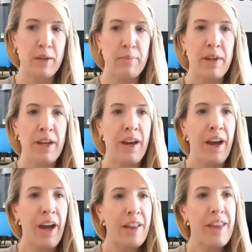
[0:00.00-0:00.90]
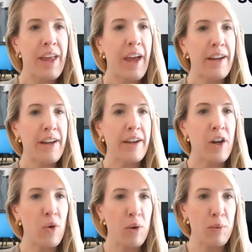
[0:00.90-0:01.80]
Awesome. And I
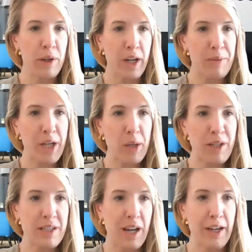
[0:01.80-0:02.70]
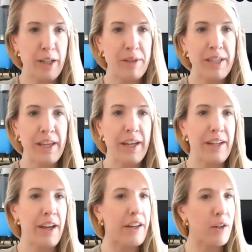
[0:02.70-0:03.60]
know we're coming up on time.
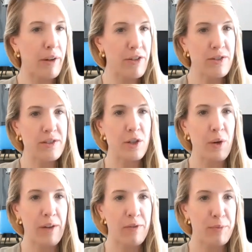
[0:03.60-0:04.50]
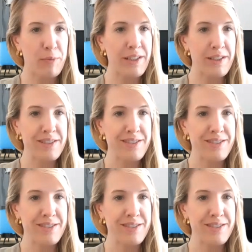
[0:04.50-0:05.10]
Elaine, any questions that you have for me?